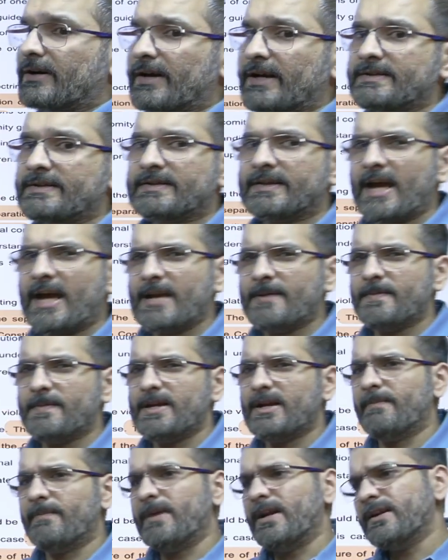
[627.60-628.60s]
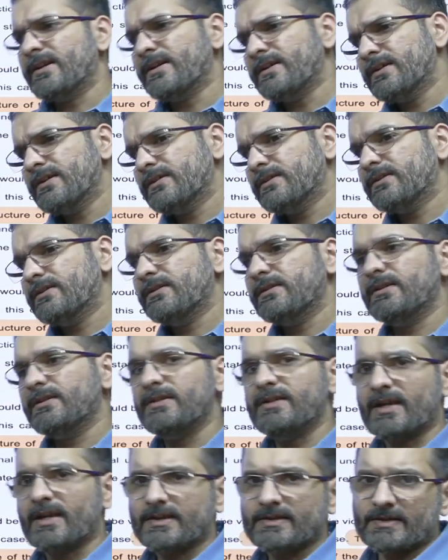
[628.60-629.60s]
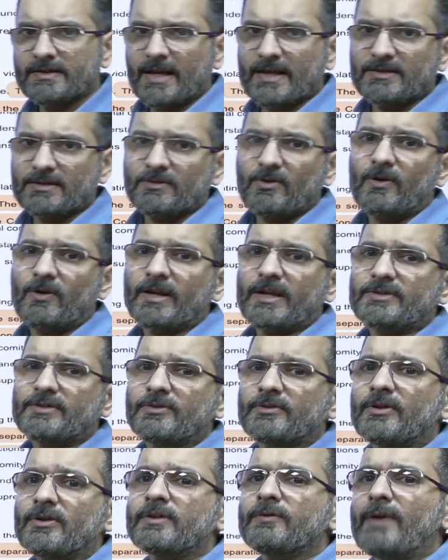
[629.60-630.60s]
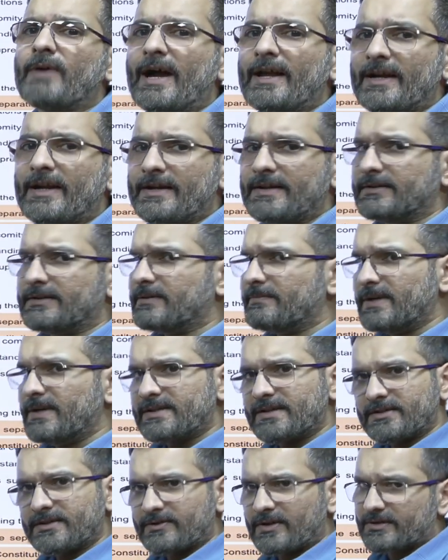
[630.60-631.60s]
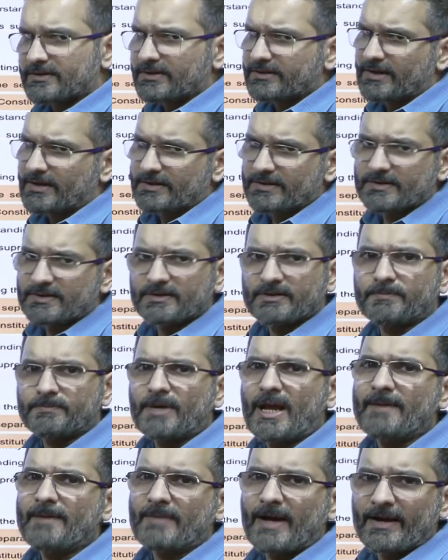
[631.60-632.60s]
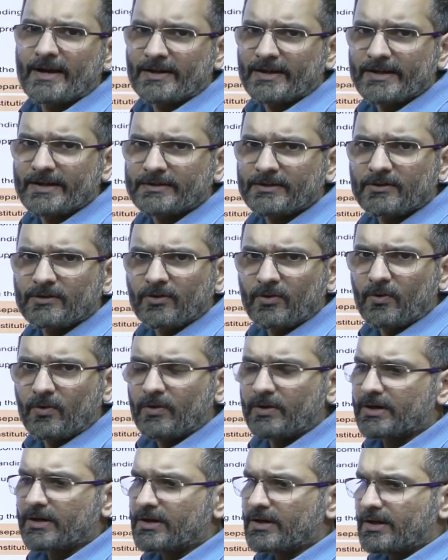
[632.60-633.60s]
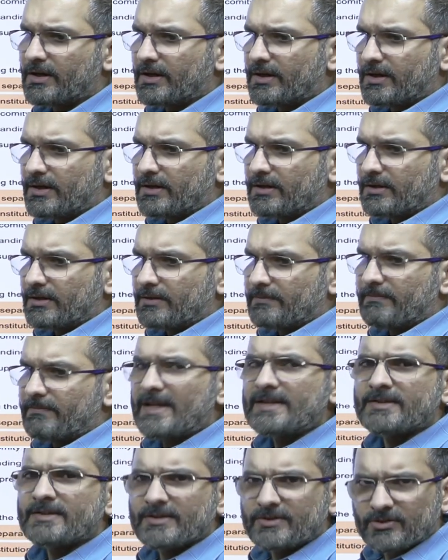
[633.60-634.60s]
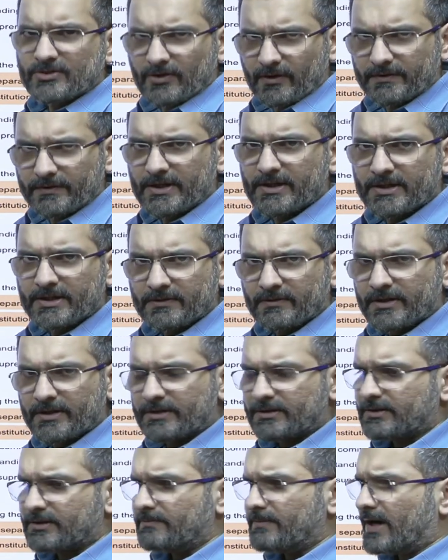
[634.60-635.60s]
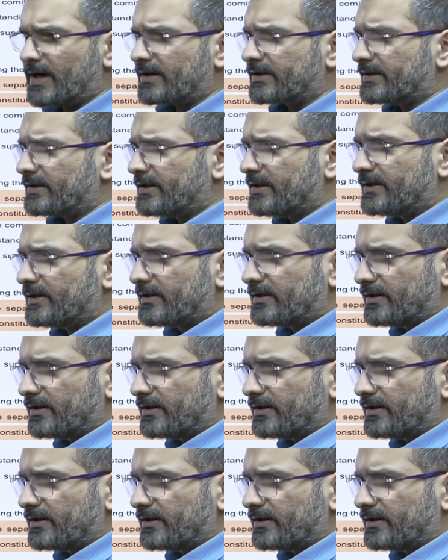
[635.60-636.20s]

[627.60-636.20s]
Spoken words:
rights can be amended, yes, as long as you're not violating the basic structure. That is primarily the core message of the Keshwanand Bharati